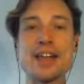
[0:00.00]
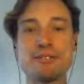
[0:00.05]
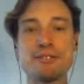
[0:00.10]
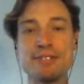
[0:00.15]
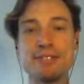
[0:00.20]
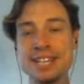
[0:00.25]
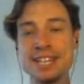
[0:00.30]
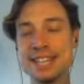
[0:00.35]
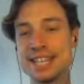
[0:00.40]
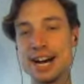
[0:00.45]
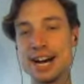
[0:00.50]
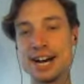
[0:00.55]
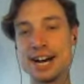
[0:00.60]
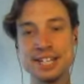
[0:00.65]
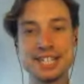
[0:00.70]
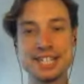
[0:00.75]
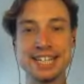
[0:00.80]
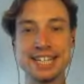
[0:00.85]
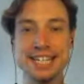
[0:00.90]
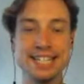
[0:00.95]
gathering kind
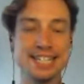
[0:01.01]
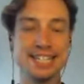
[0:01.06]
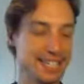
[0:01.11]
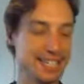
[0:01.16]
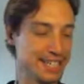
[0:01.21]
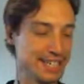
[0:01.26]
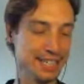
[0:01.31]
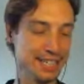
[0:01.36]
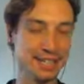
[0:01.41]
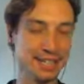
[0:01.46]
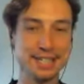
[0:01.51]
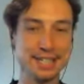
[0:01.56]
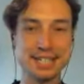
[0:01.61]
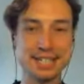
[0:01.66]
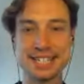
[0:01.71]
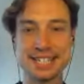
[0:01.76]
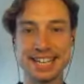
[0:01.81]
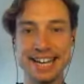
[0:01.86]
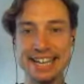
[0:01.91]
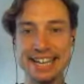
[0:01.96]
of, hunted,
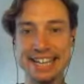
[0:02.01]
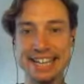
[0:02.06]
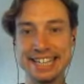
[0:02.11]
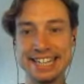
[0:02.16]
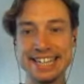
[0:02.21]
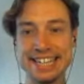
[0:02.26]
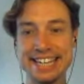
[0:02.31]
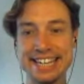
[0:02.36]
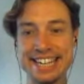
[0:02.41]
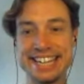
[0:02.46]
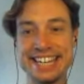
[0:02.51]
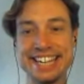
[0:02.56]
you could say.